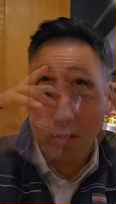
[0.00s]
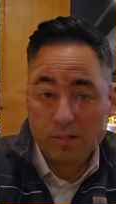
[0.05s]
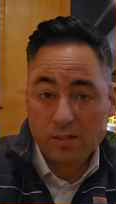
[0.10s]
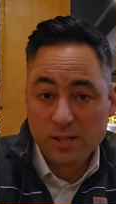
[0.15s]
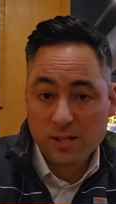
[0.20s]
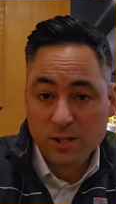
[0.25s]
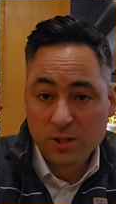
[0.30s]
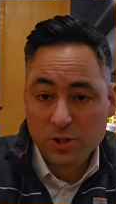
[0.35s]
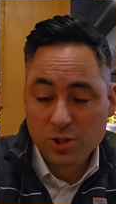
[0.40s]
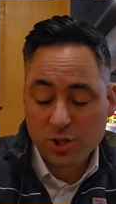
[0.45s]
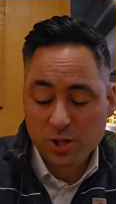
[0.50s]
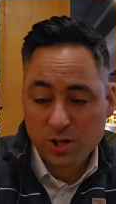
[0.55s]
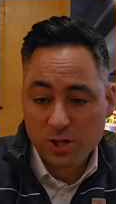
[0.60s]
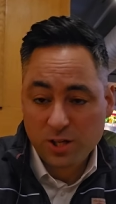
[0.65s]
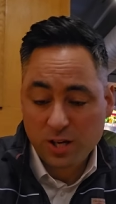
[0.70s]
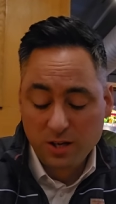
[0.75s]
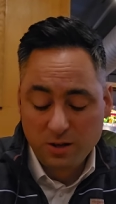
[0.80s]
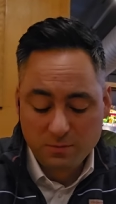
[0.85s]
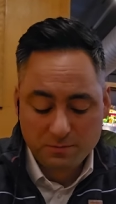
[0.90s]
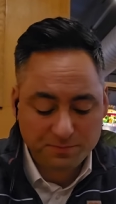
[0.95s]
deer
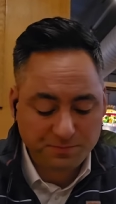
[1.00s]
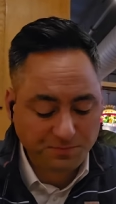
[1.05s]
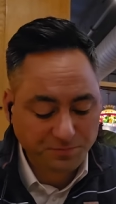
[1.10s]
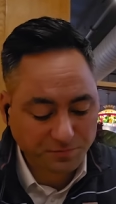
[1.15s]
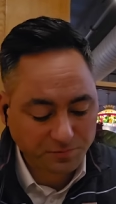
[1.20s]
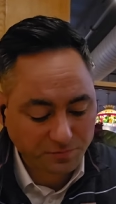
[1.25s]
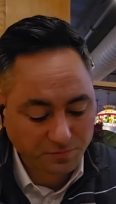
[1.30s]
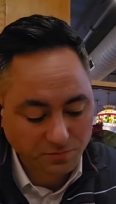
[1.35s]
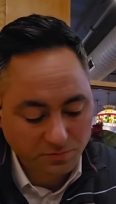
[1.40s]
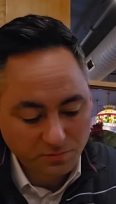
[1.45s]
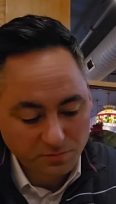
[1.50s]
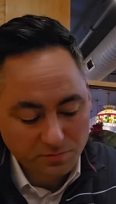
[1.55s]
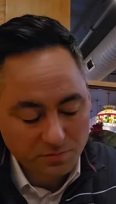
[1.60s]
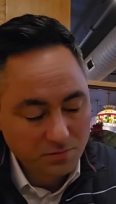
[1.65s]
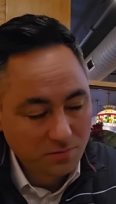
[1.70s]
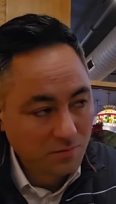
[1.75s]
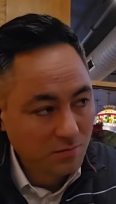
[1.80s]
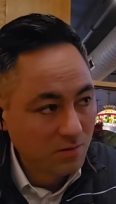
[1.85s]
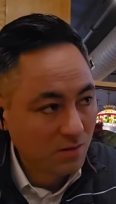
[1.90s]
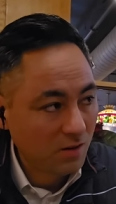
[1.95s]
jerky.
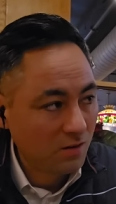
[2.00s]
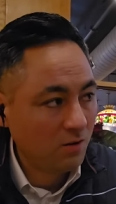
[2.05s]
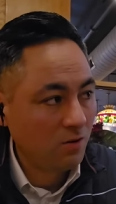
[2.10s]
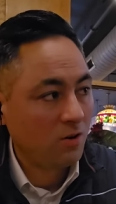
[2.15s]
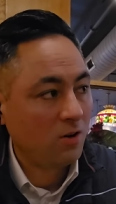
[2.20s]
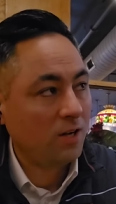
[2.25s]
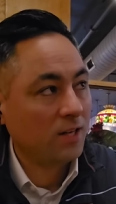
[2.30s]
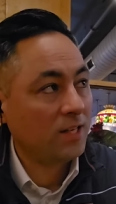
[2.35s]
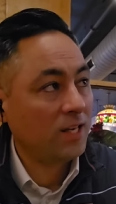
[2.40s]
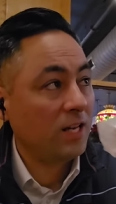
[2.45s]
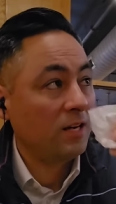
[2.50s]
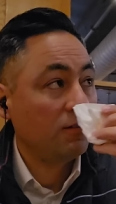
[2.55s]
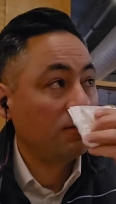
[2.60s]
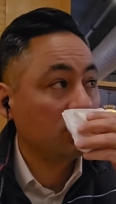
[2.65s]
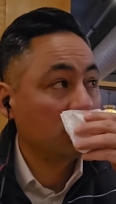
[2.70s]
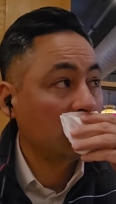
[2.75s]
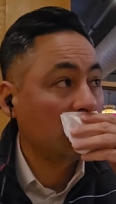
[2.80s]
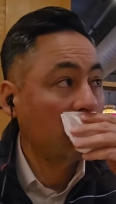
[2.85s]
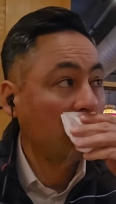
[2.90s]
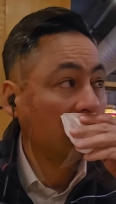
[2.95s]
Why can't you
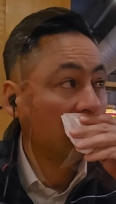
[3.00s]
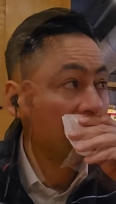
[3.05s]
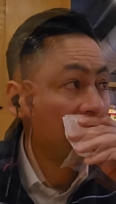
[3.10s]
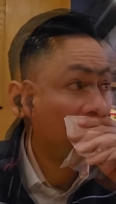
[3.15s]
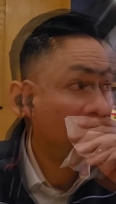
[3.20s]
talk?